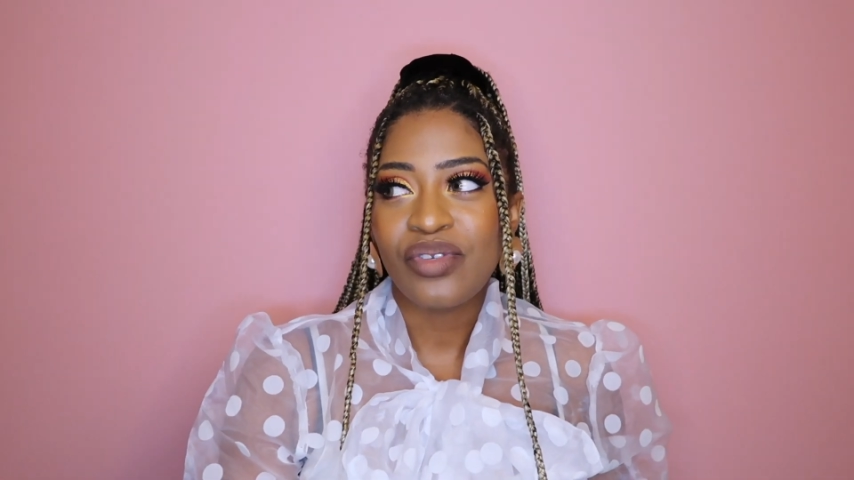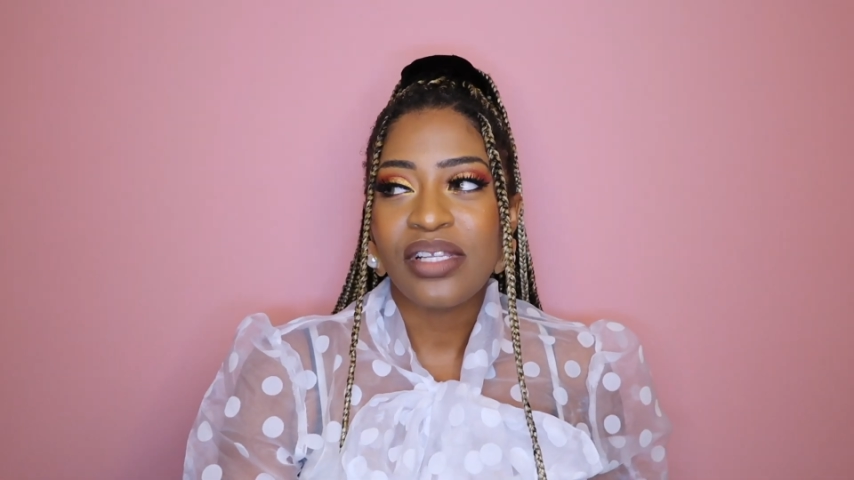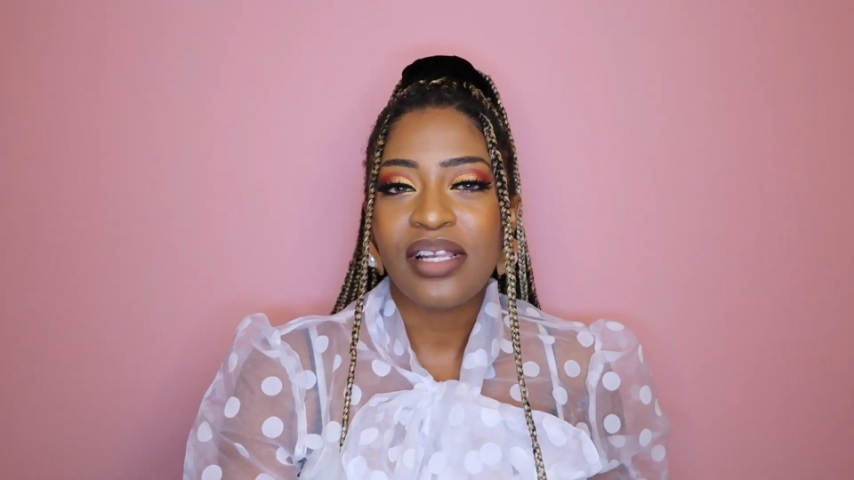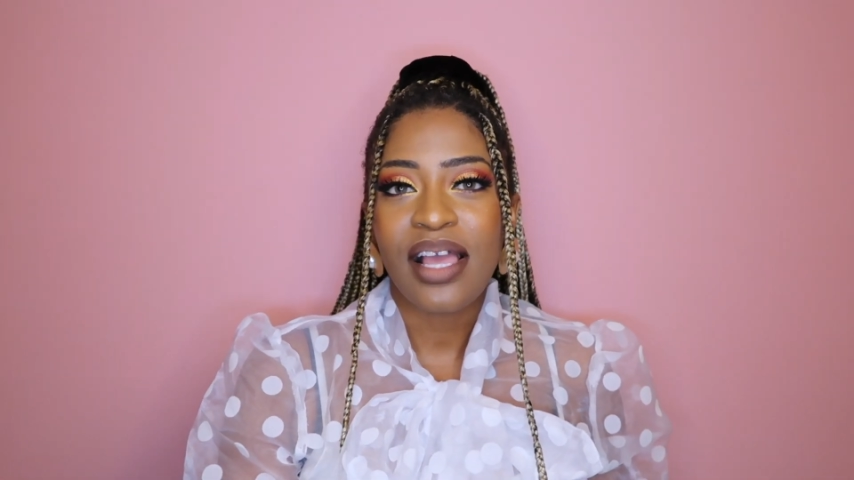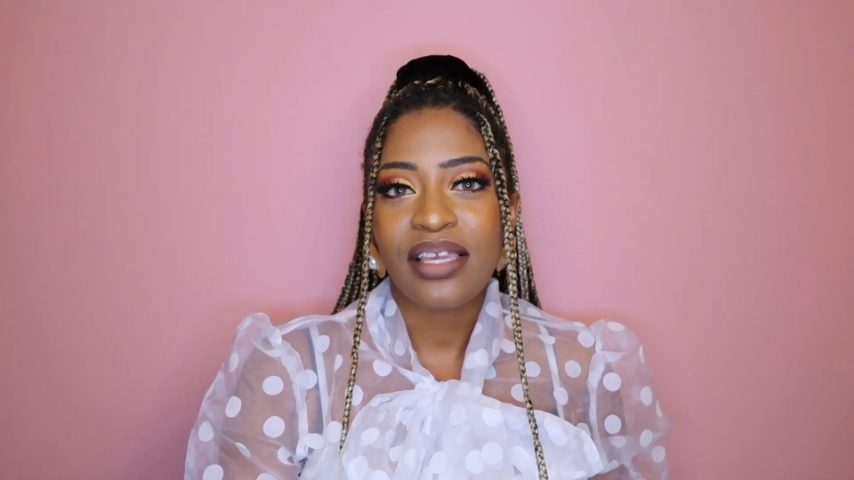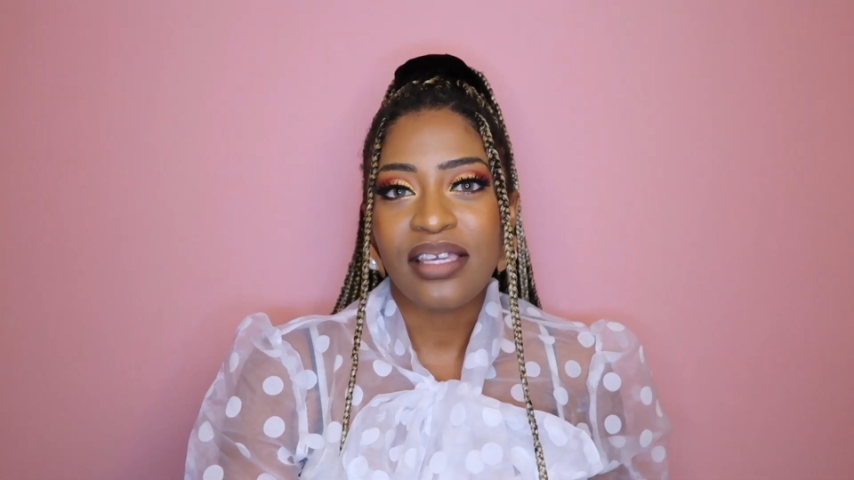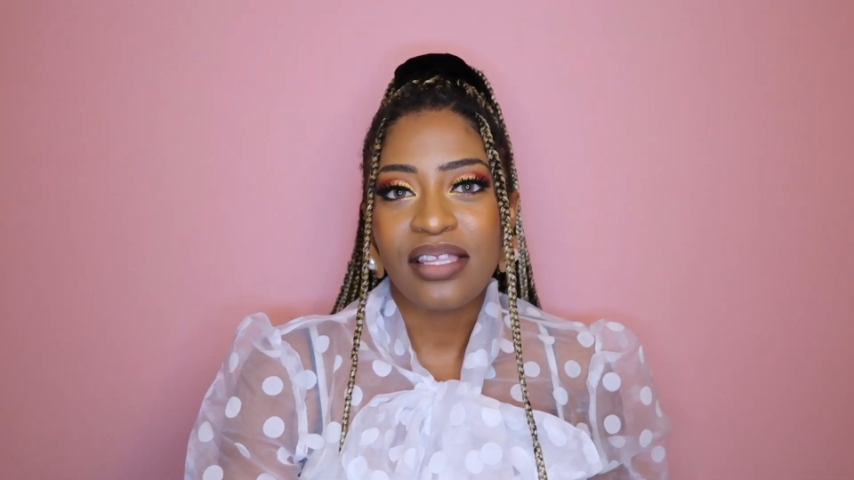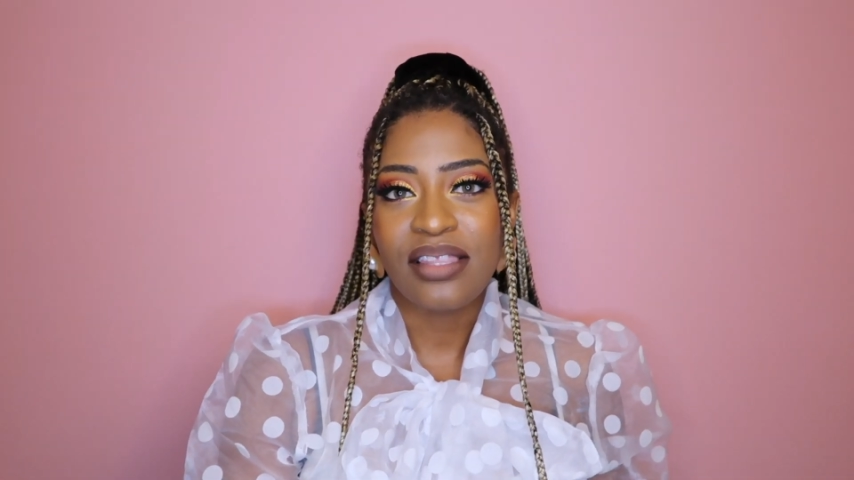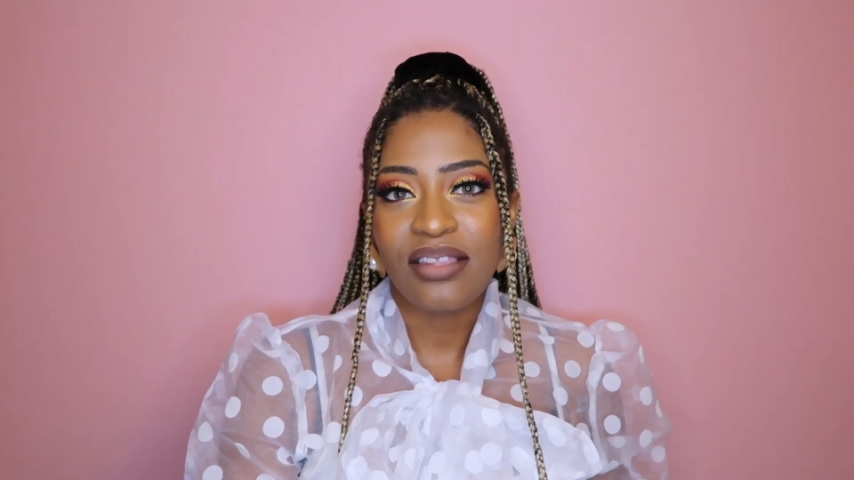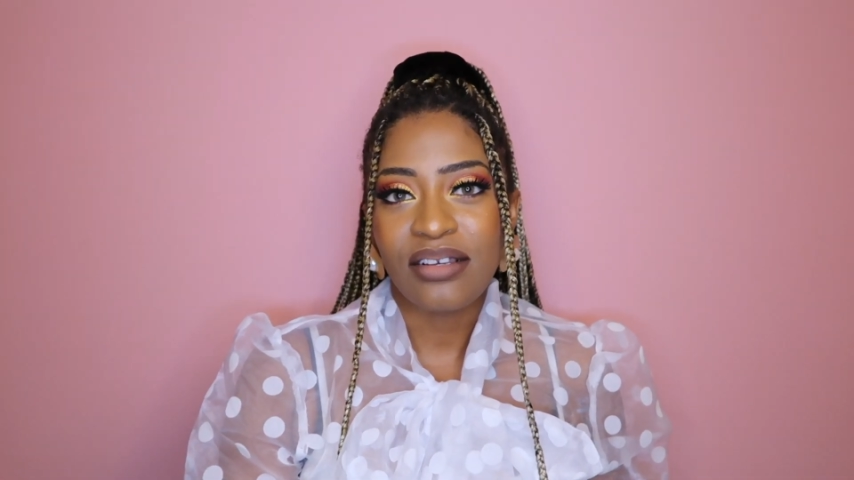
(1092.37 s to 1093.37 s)
really like
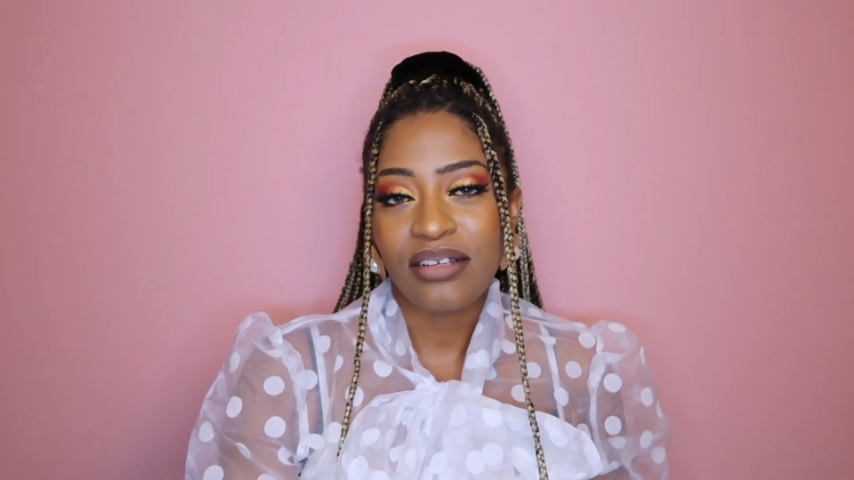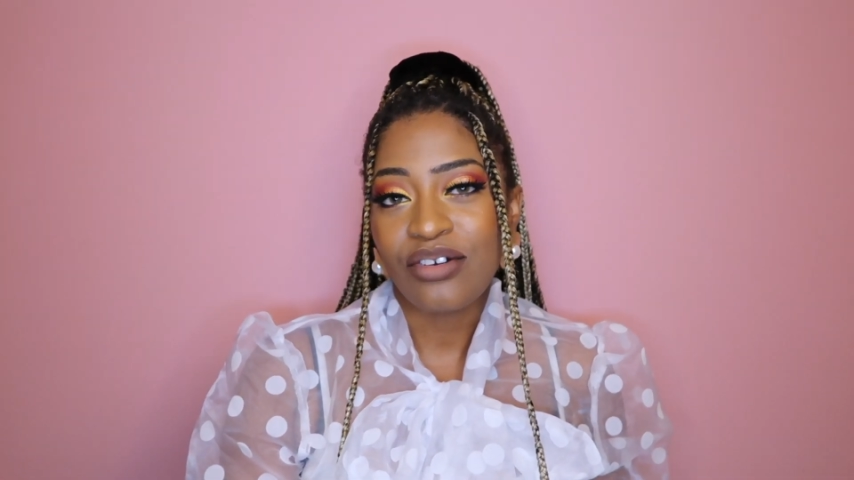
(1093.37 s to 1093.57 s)
in the